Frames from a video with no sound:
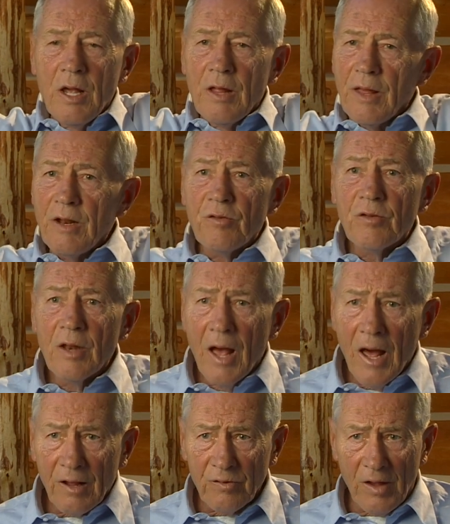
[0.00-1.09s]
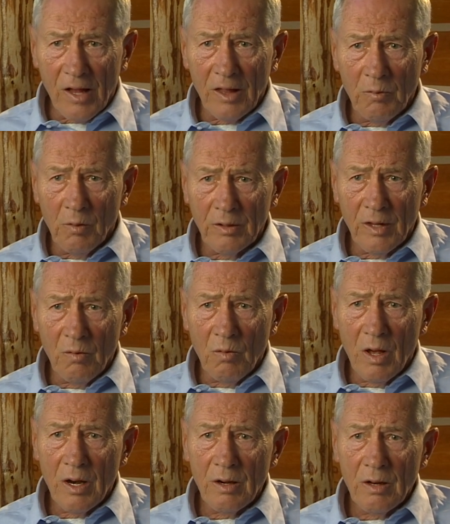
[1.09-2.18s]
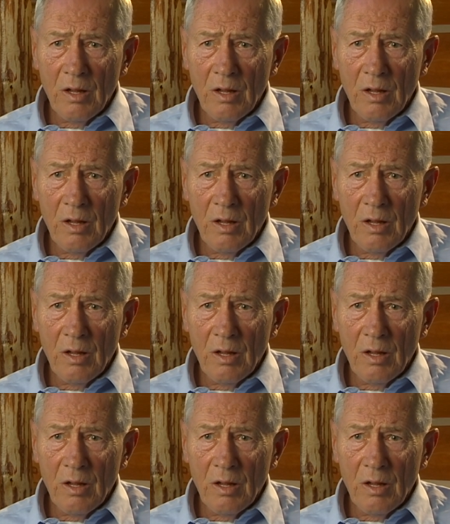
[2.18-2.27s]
That is not exactly what they wanted.